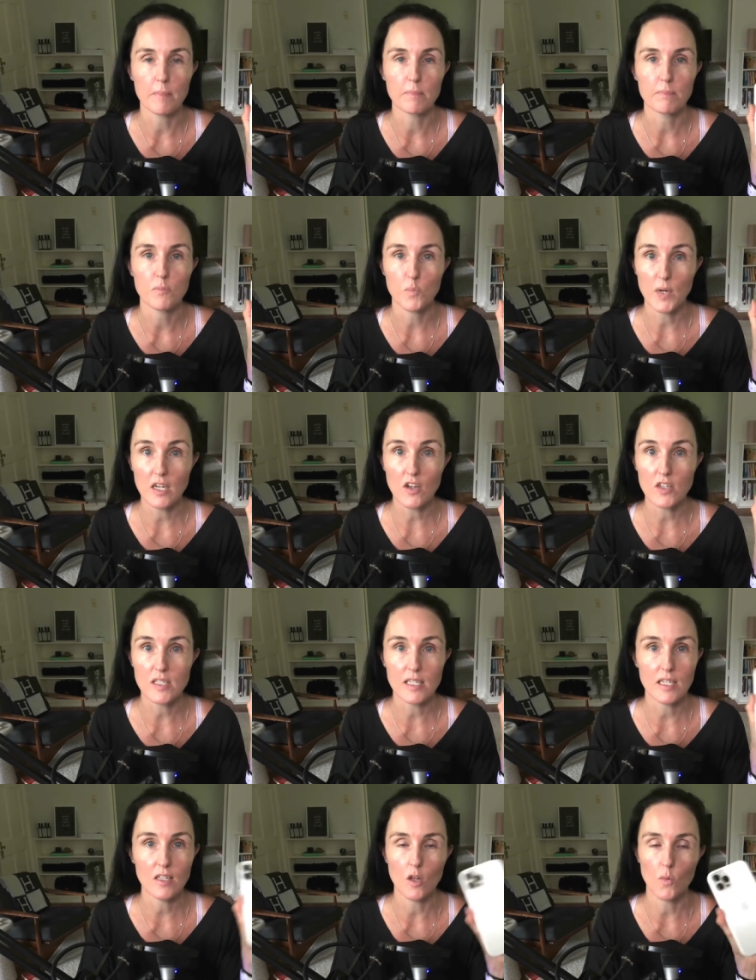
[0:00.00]

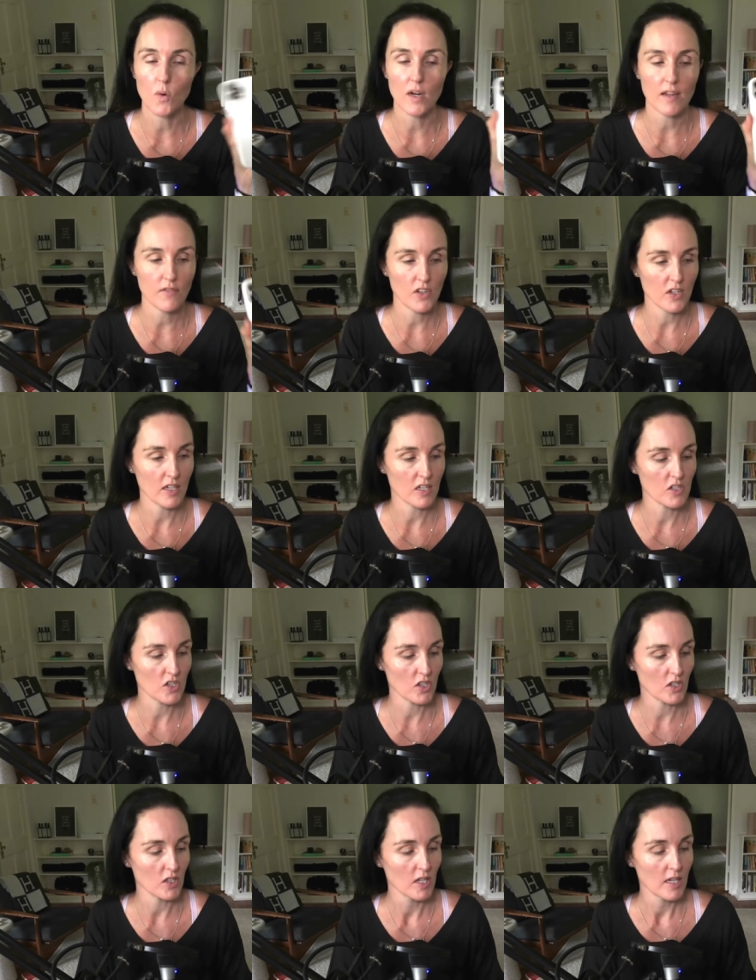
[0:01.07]
windowsill, or whatever you can
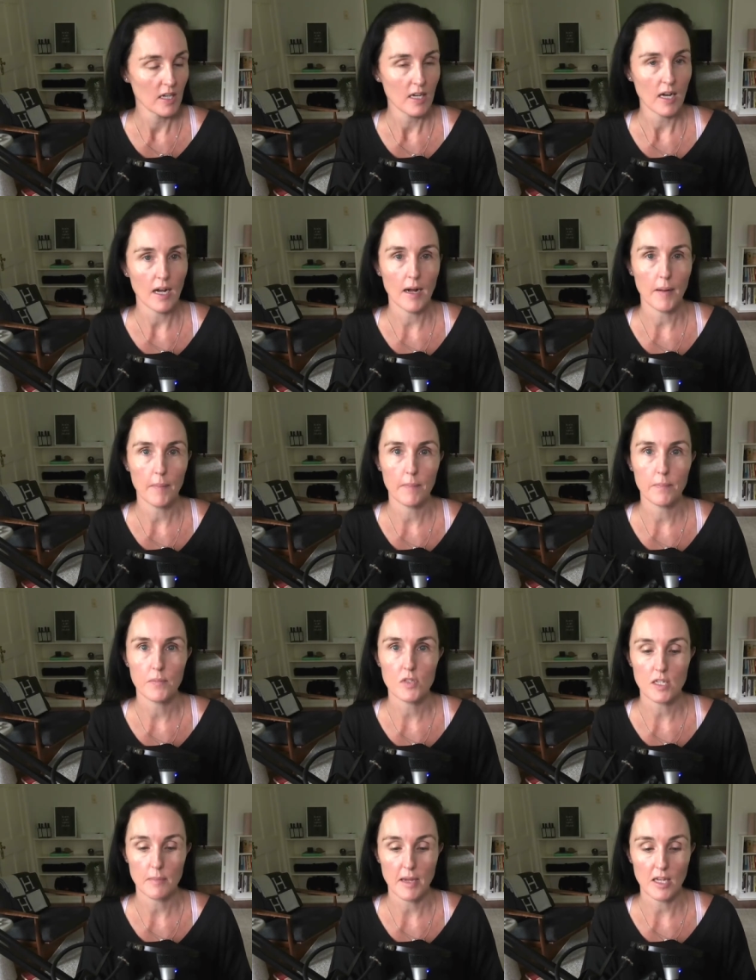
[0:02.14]
do
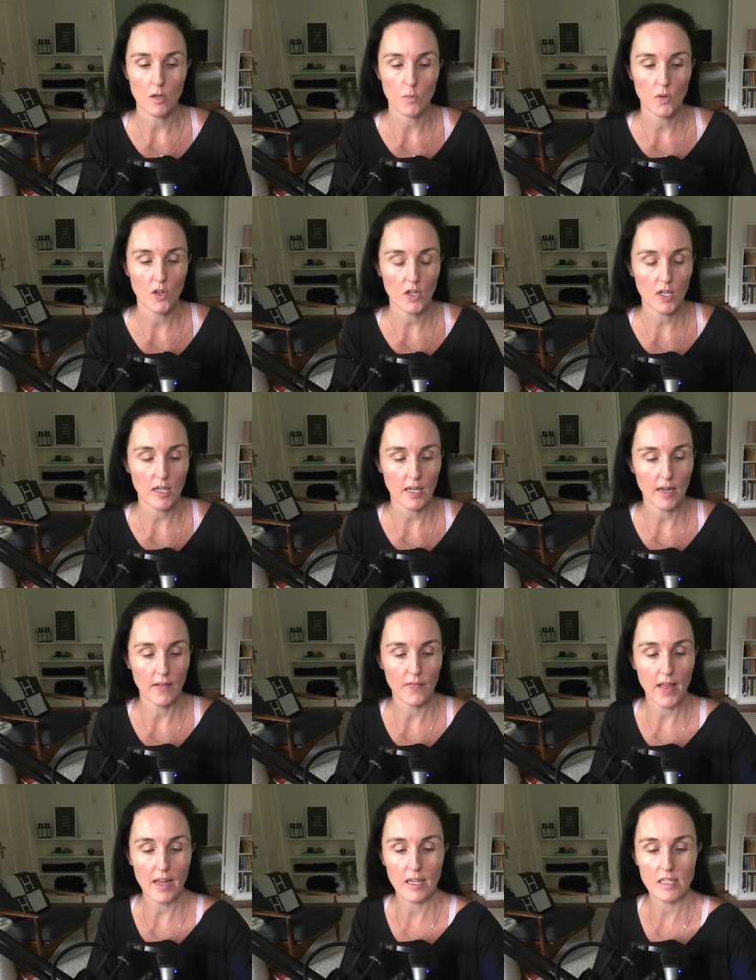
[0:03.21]
to make it work. And
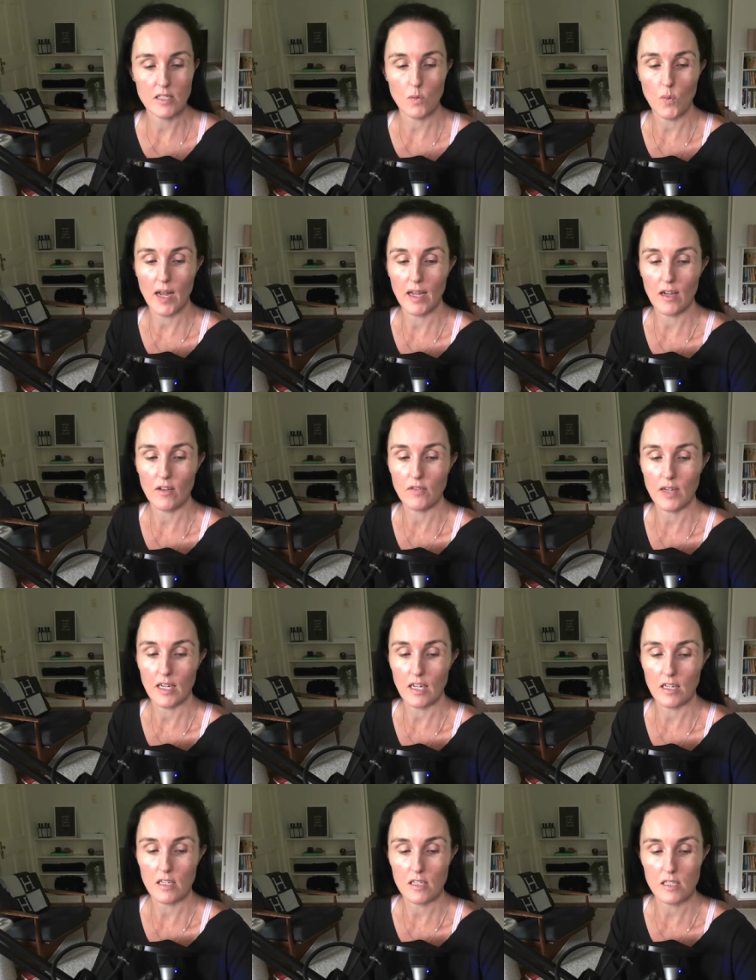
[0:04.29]
that is a way of
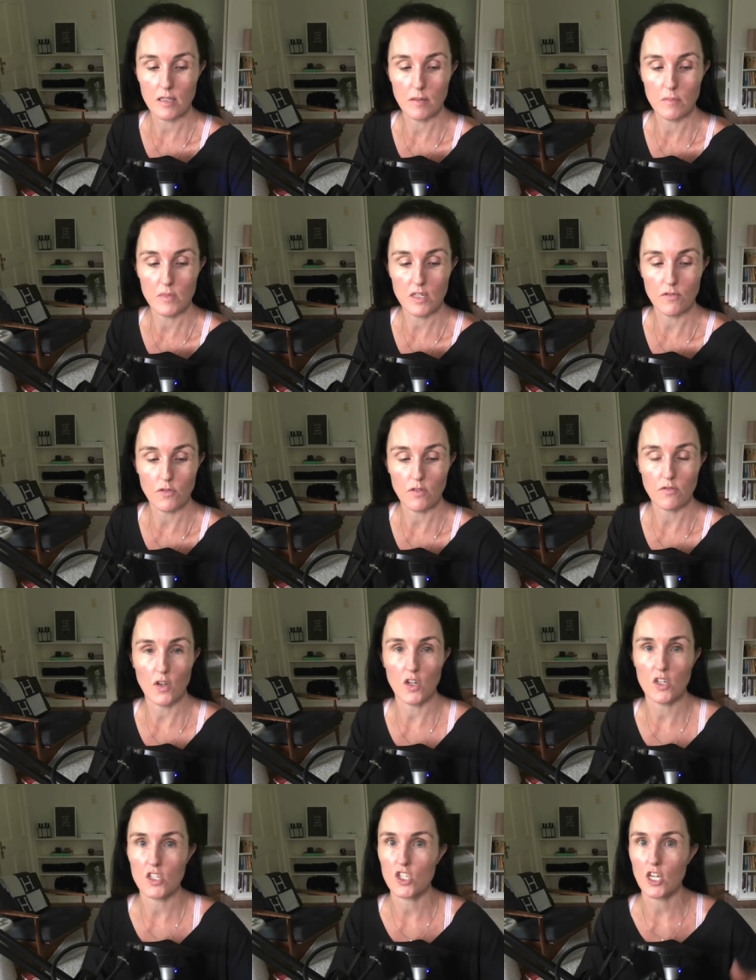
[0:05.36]
getting some different
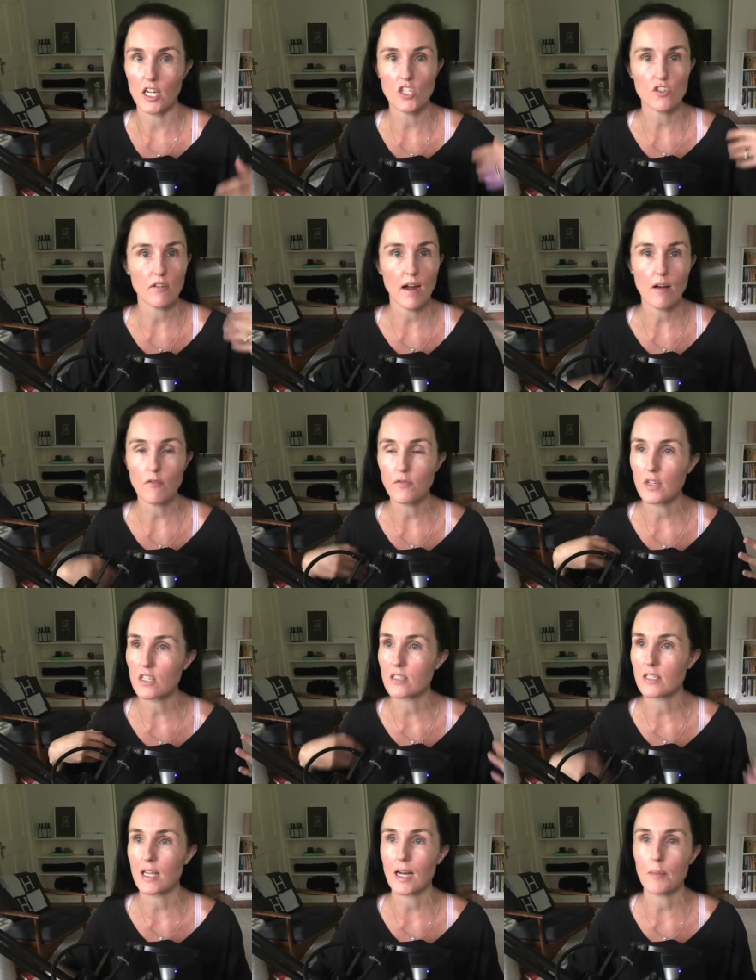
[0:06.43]
photos. Change your outfit,
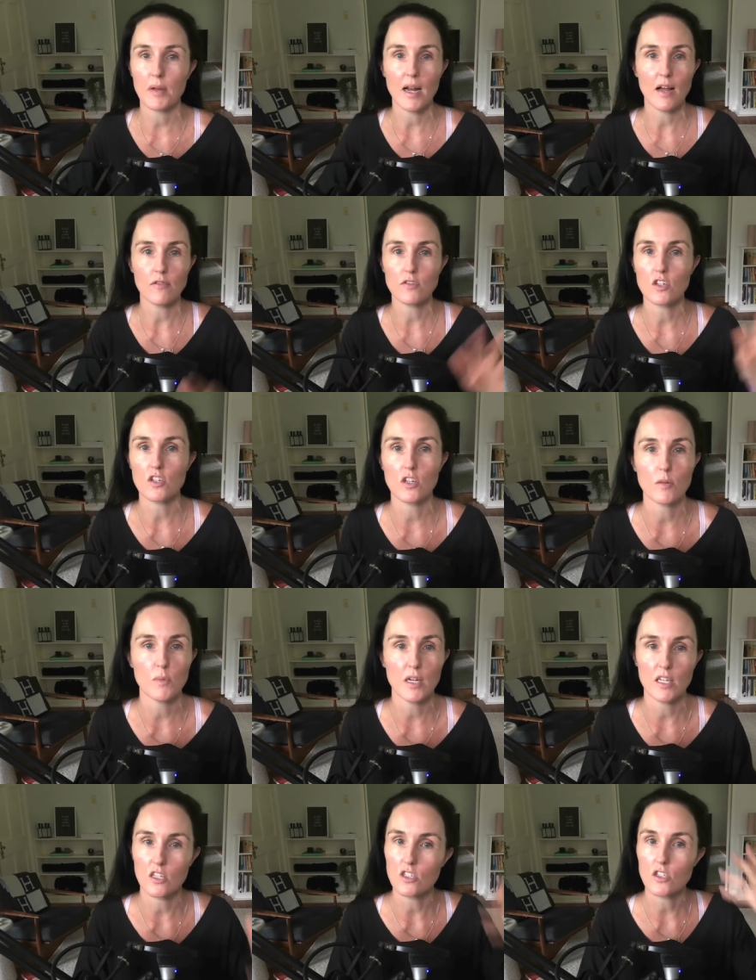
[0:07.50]
set up an afternoon where
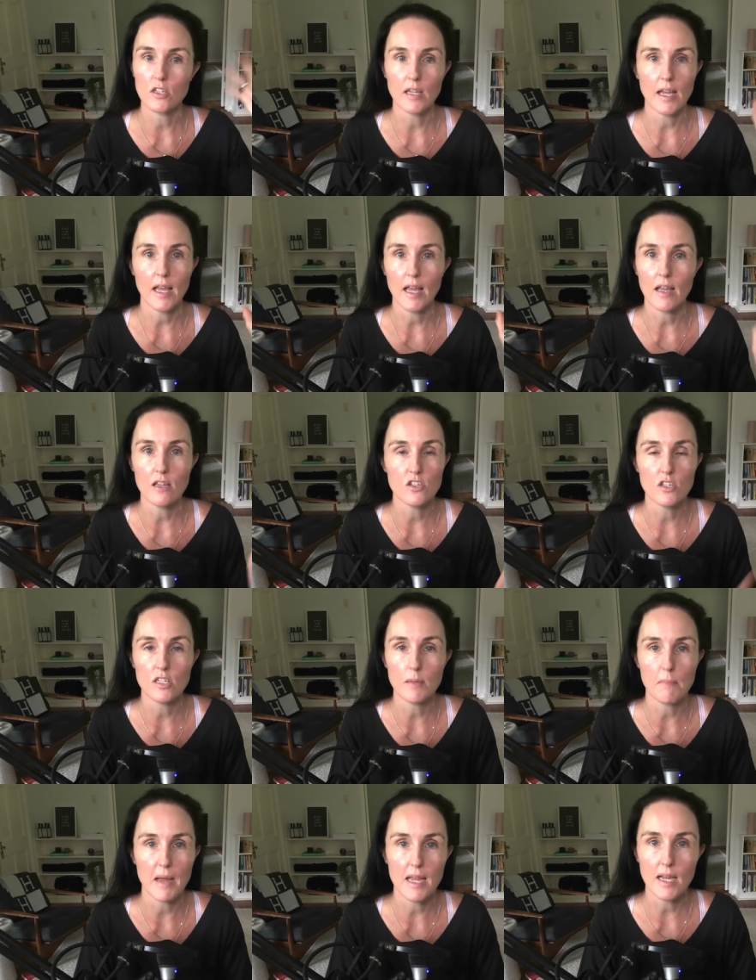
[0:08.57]
you do your hair, do your
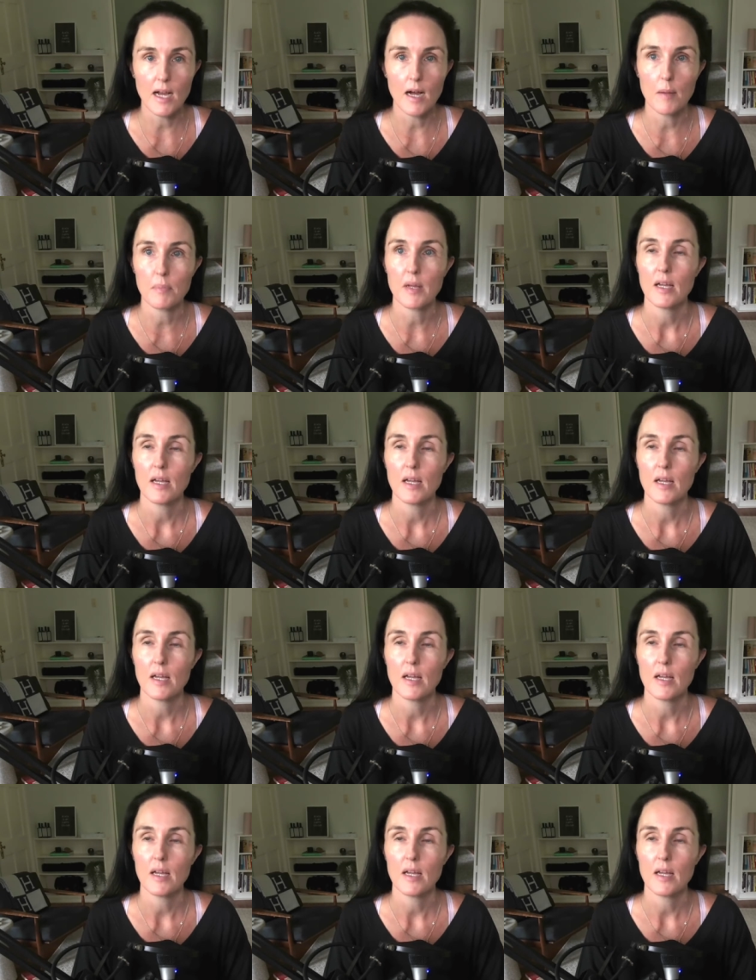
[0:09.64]
makeup,